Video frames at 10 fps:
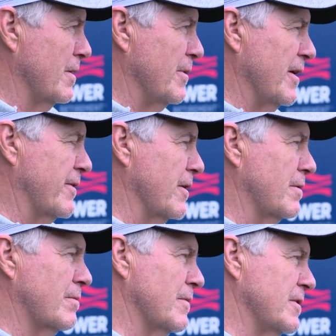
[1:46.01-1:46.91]
Yeah, I mean, I
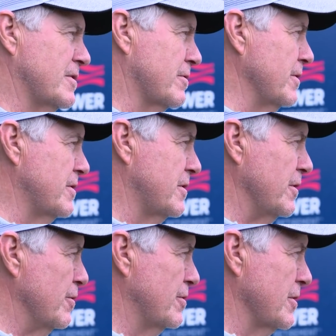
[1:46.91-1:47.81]
think it's
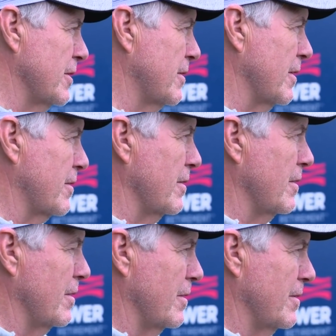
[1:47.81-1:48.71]
huge, and I think
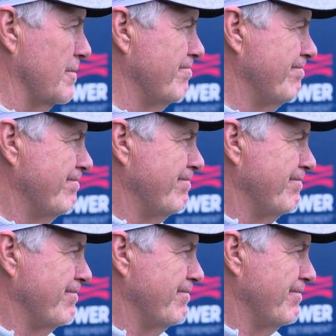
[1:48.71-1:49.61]
that,
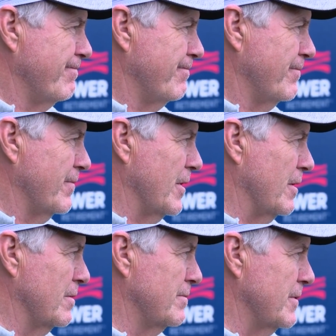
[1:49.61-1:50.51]
you
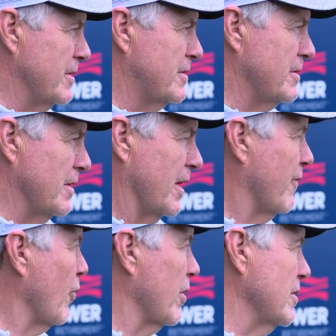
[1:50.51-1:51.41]
know, as a
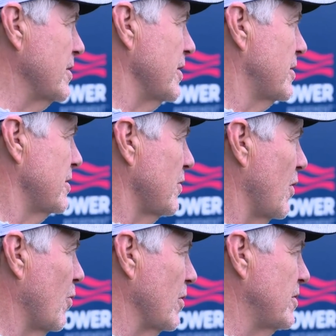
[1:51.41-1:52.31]
lot of organizations,
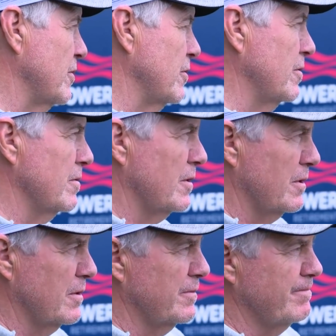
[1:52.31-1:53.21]
World War
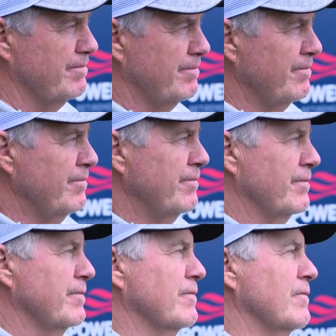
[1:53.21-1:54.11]
II
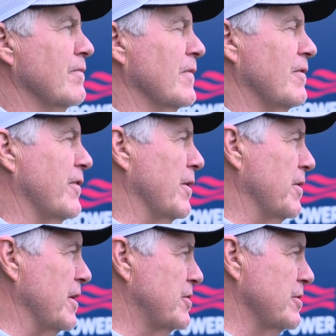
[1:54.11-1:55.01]

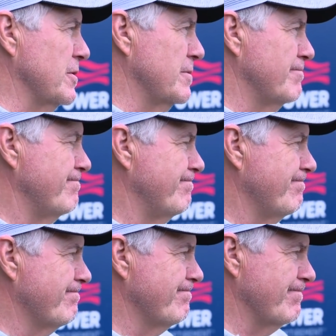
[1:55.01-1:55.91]
Foundation,
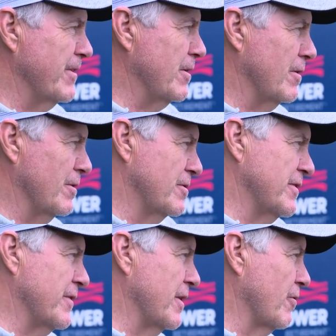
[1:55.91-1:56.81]
you know, others
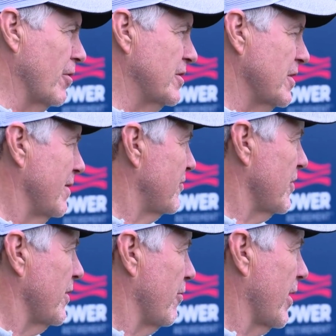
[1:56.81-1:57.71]
have done a great job
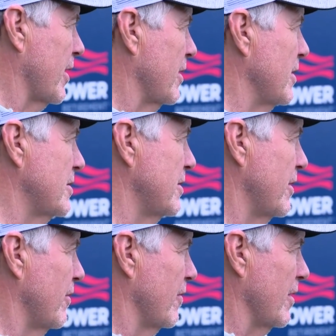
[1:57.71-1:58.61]
trying to recognize it
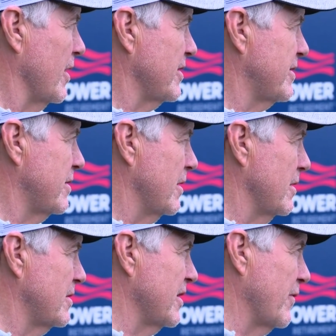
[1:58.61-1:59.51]
here over the last
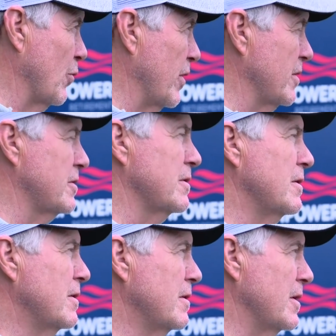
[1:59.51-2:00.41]
several weeks,
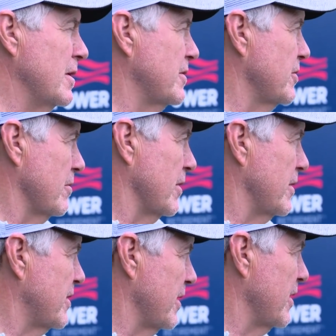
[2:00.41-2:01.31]
and
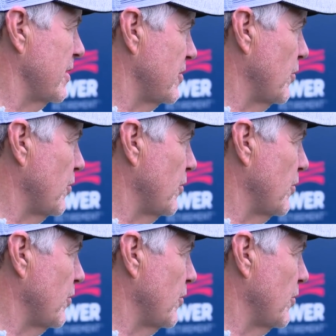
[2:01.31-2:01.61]
certainly today,